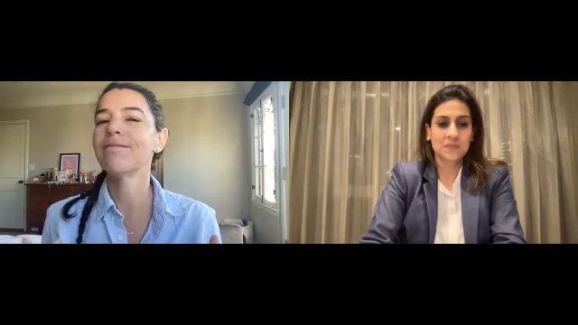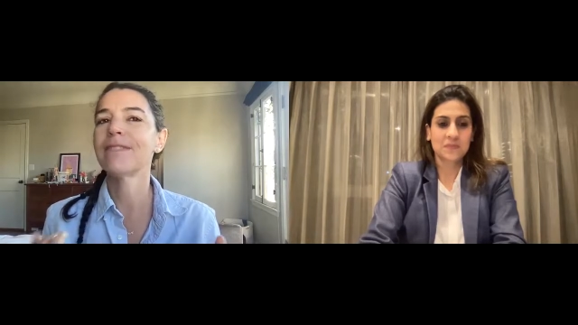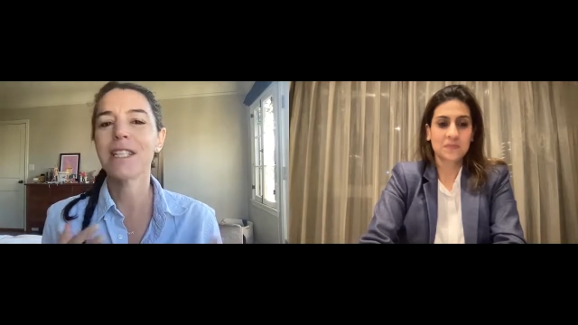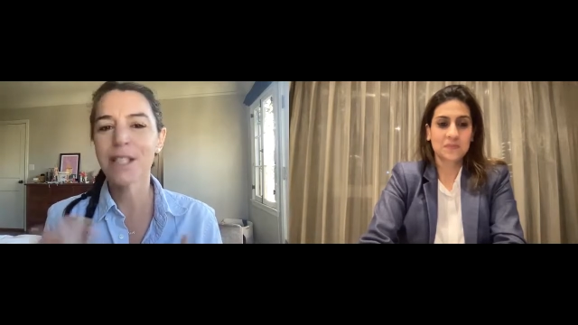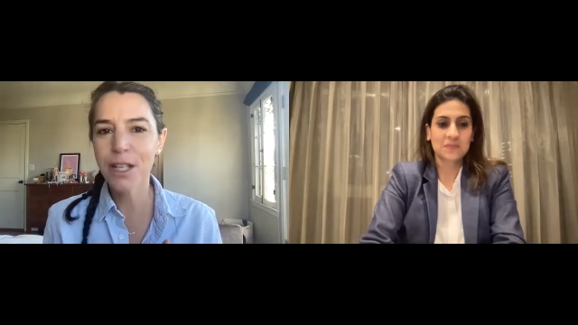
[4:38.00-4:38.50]

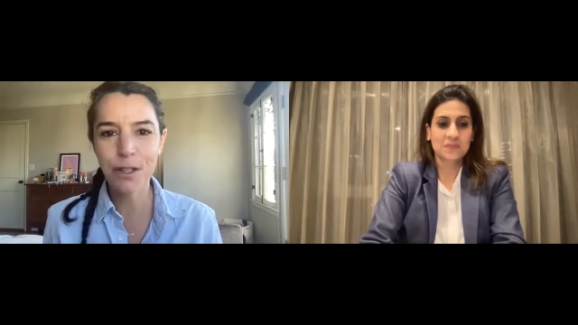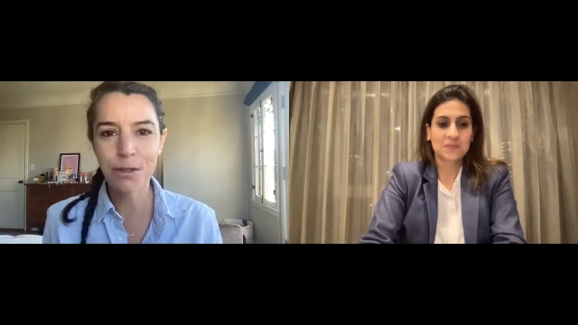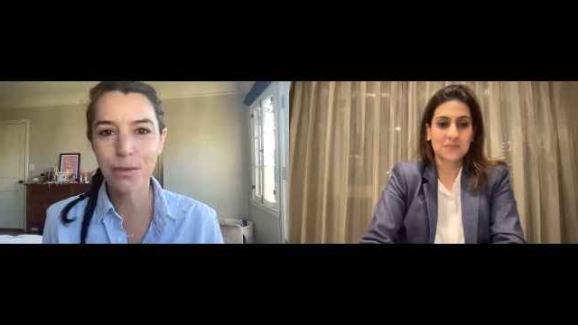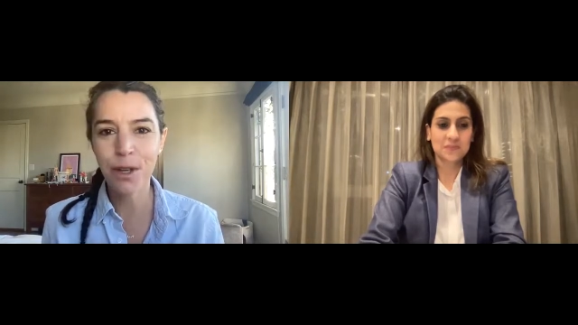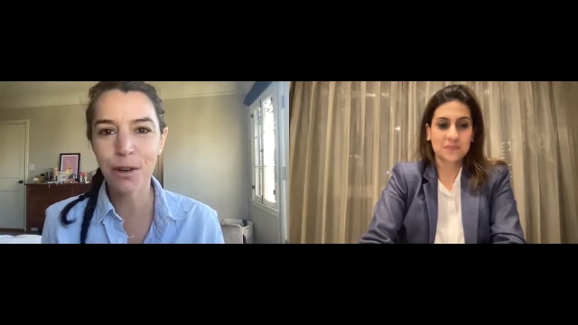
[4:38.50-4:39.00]

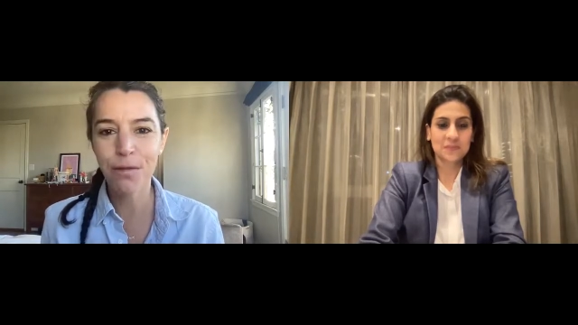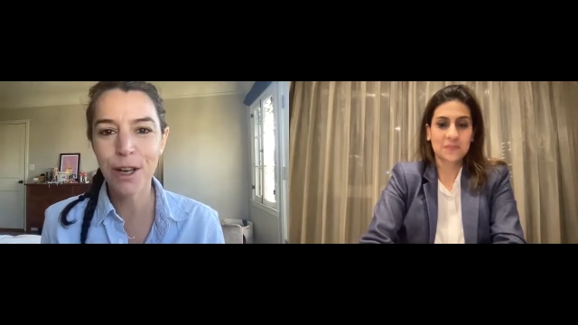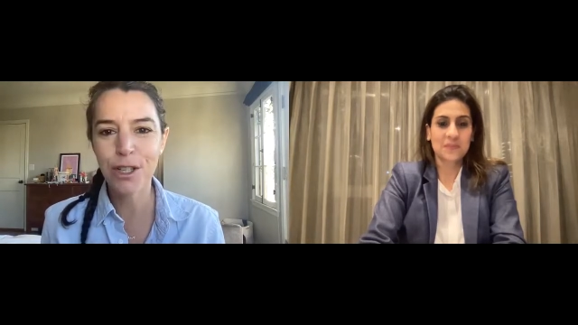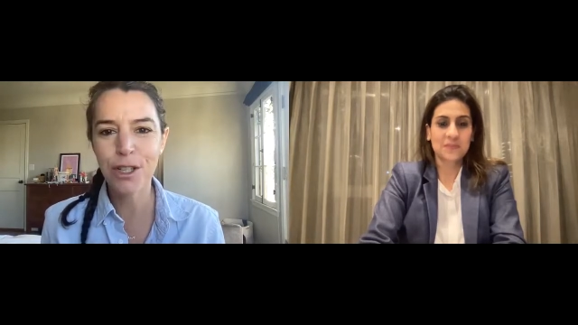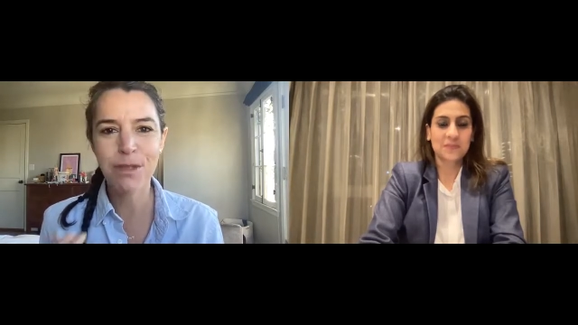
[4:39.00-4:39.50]
Speaker 1: continued with their
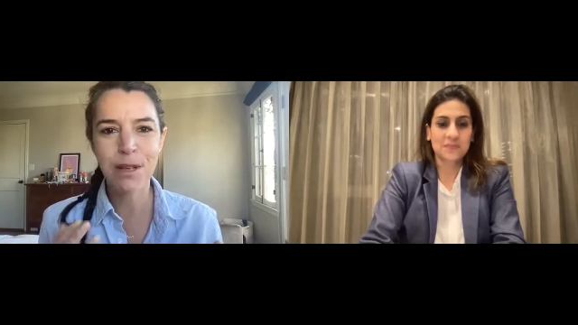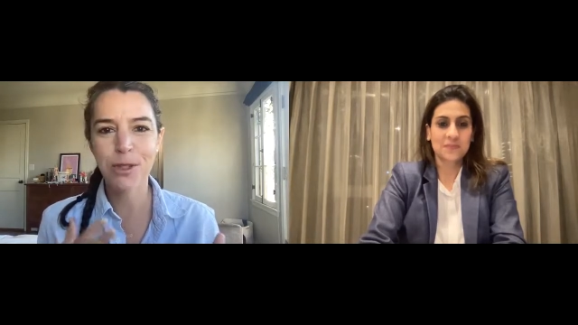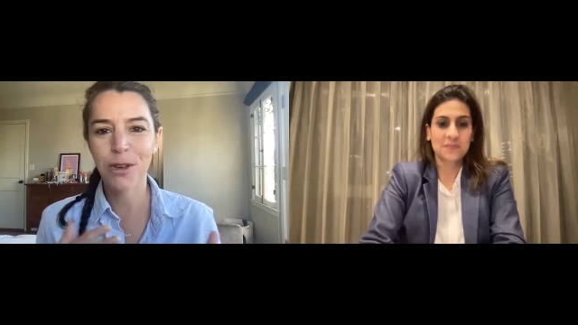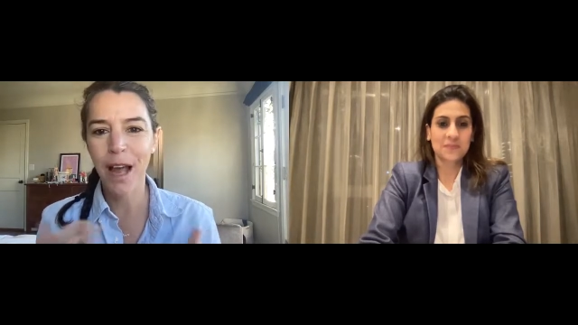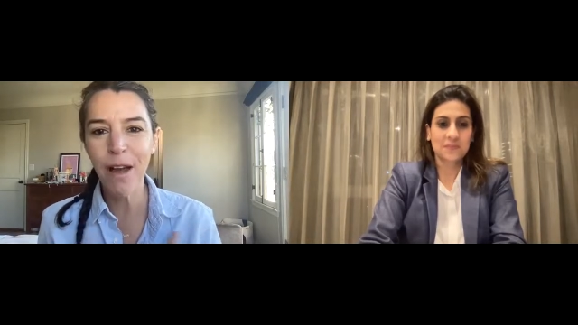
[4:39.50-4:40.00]
friendships. I'm
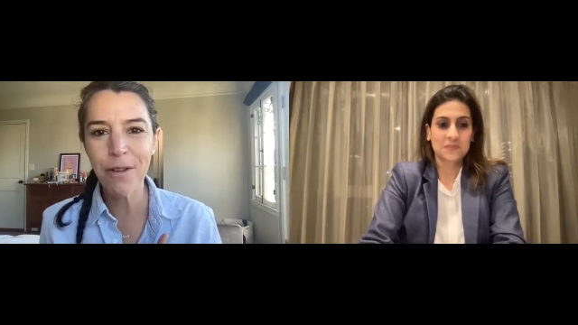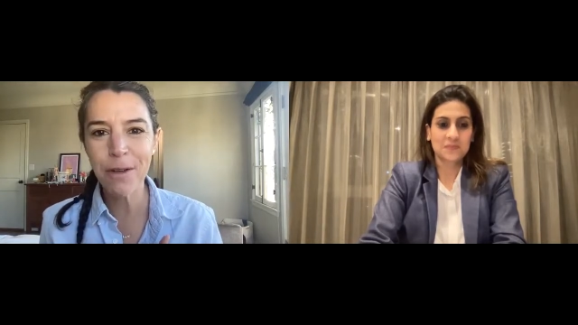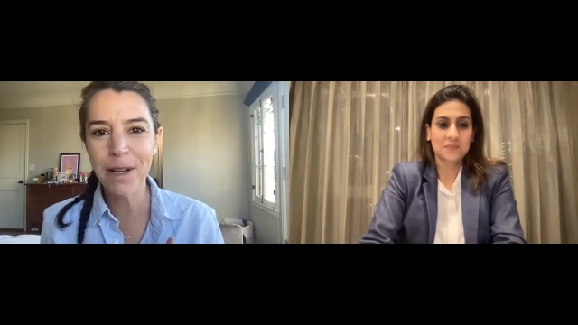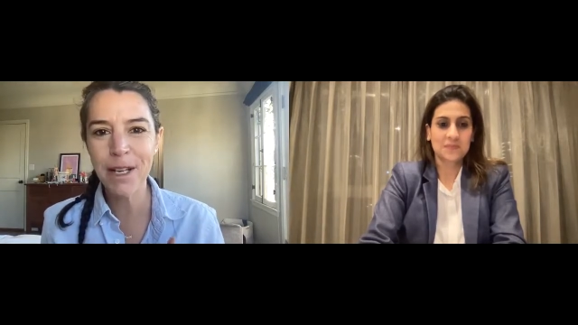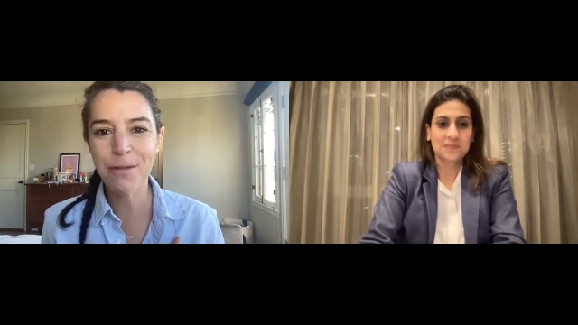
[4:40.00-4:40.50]
sure
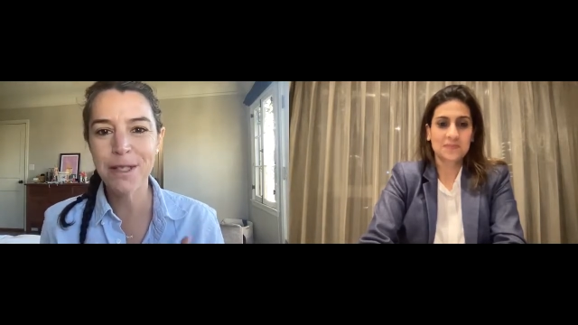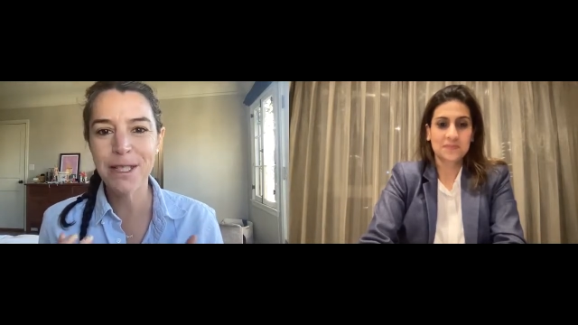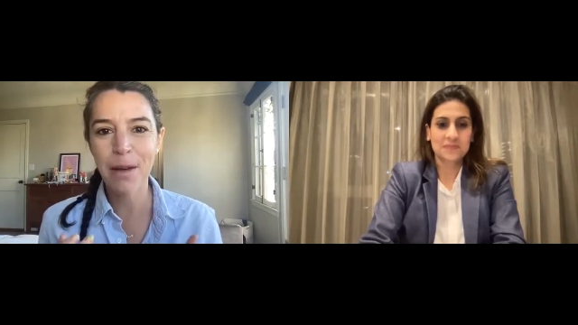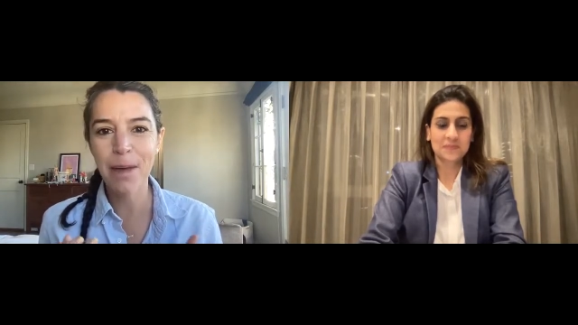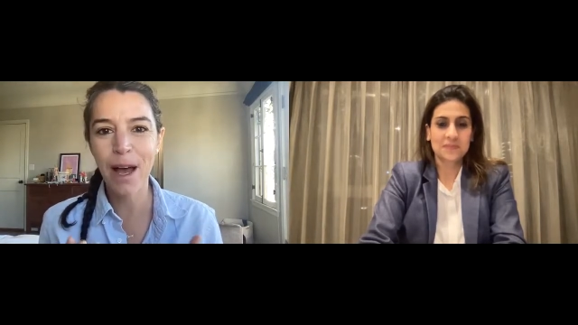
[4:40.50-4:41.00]
everybody
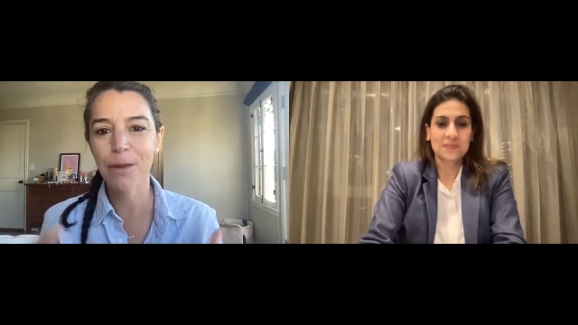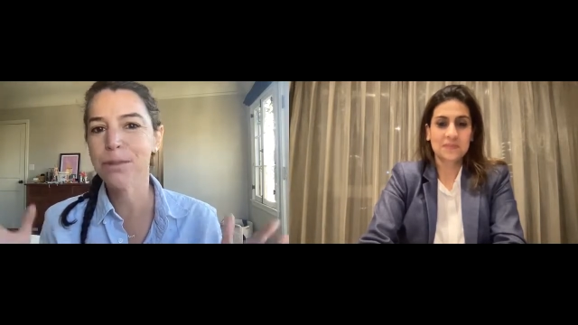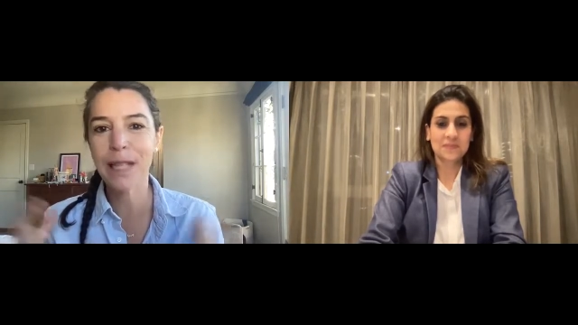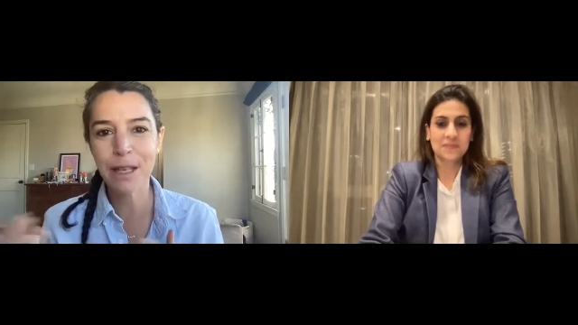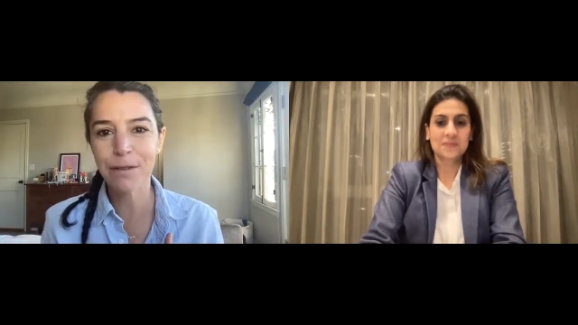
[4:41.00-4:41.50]
was somehow
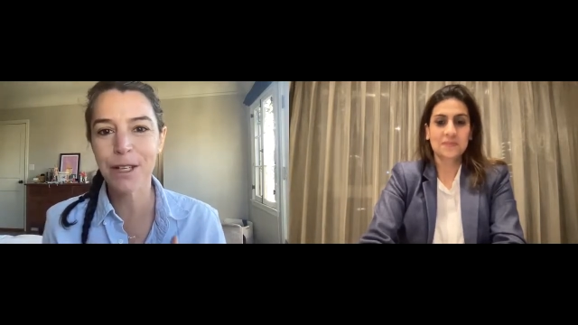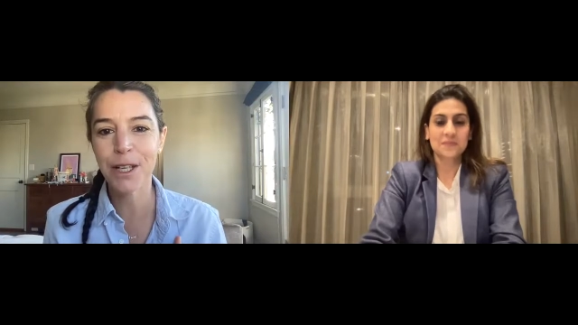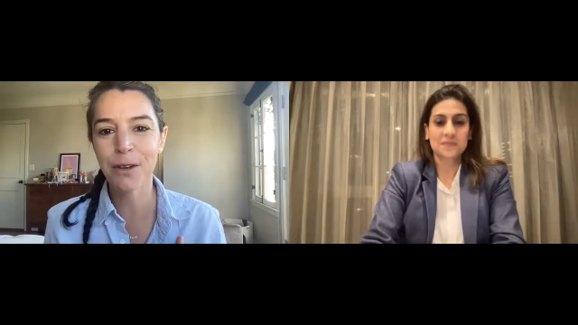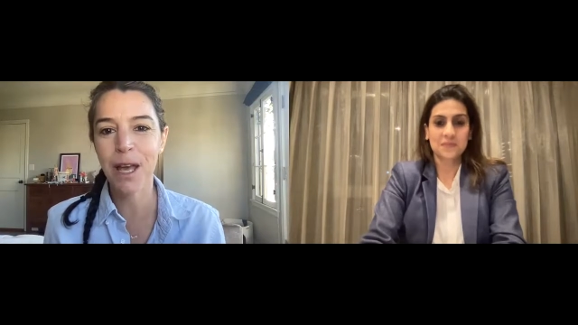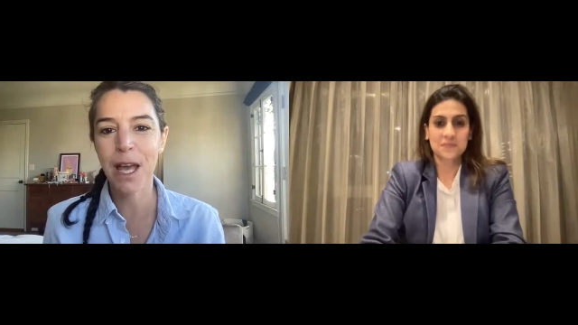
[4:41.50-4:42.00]
playing
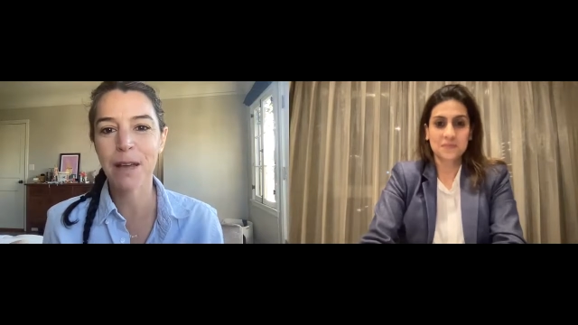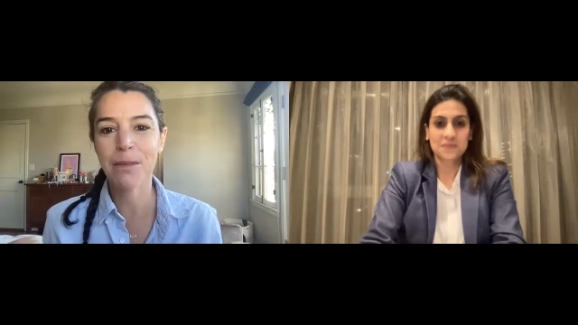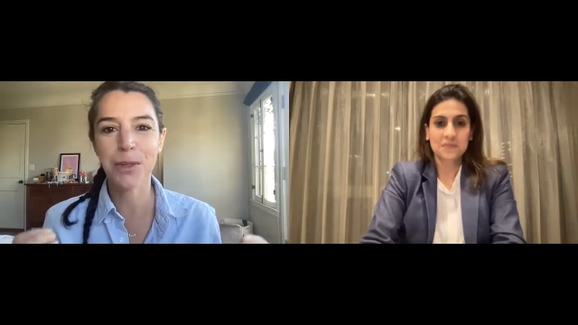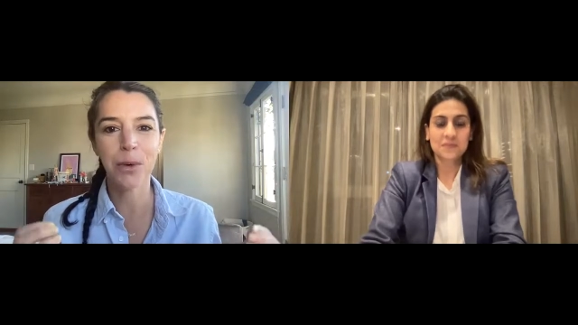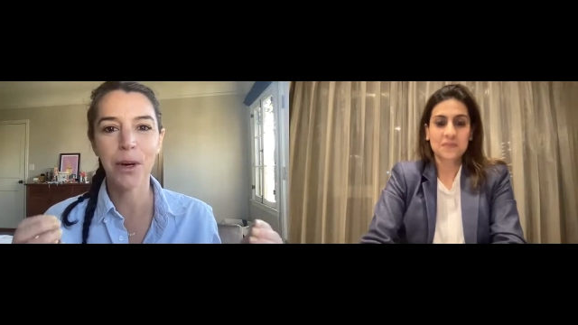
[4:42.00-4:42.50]
video
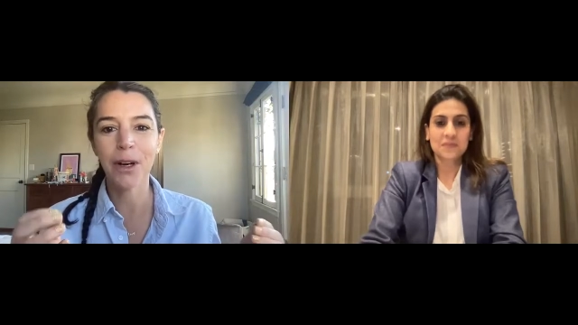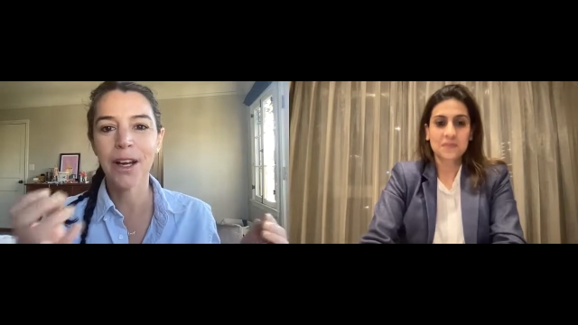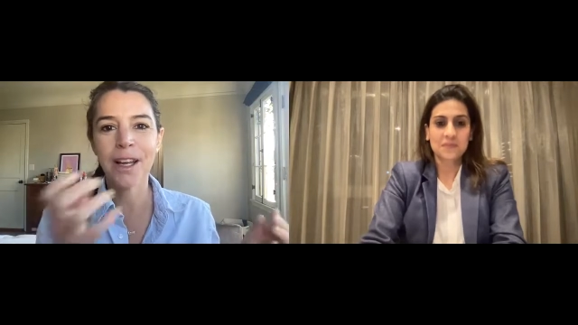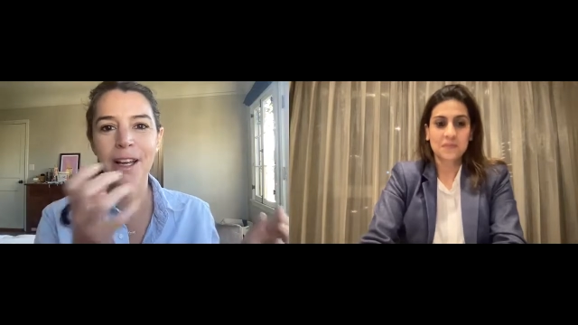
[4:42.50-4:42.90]
games or